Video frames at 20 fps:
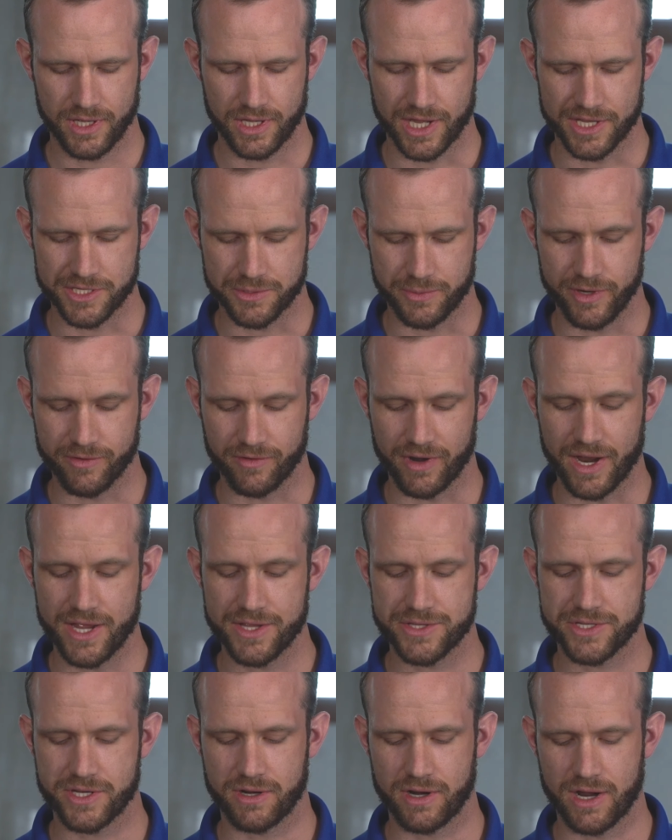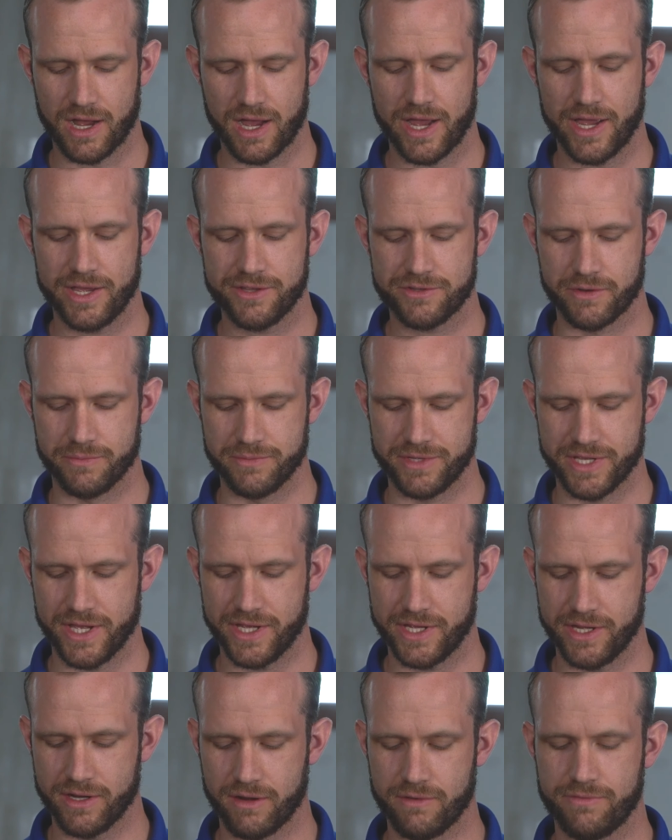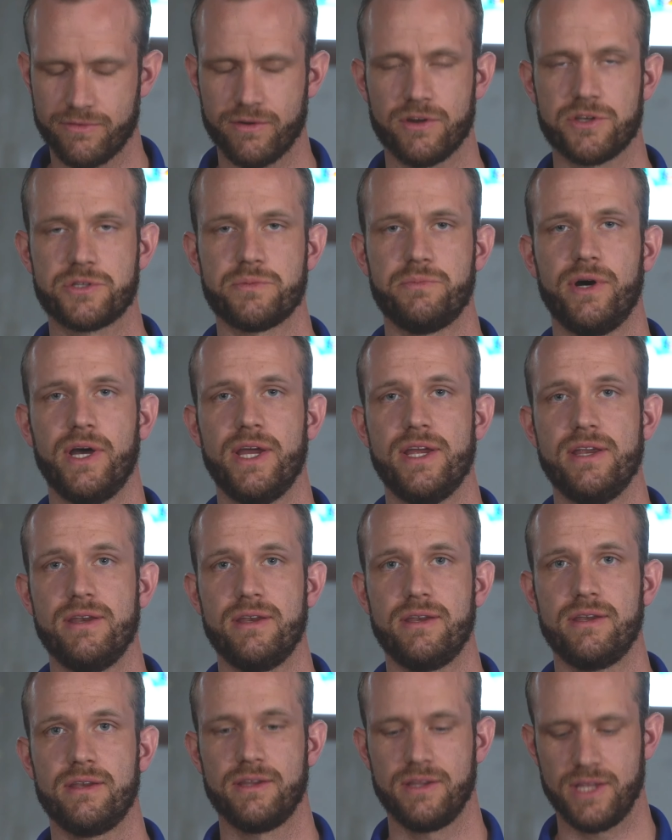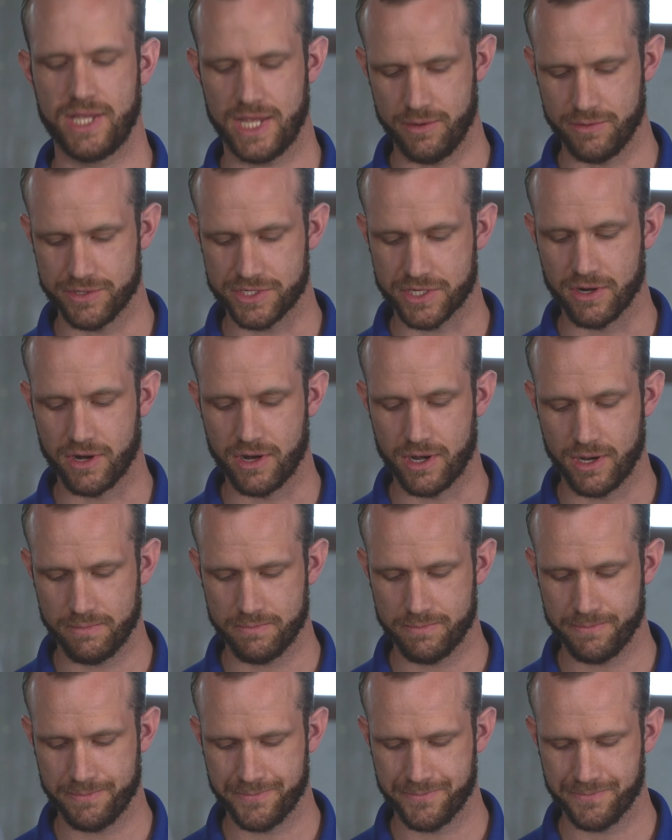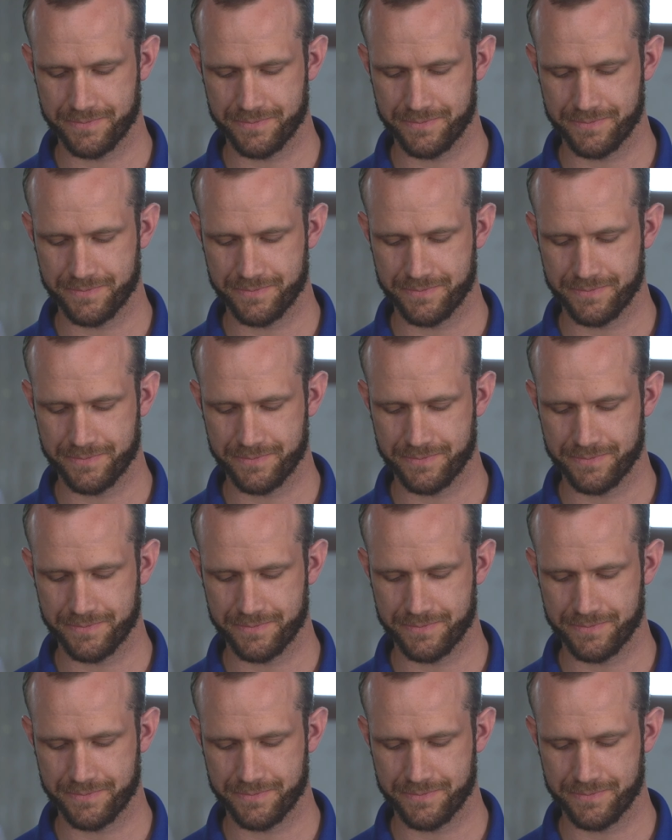As we raise our eyes from taking our first bite, he was gone.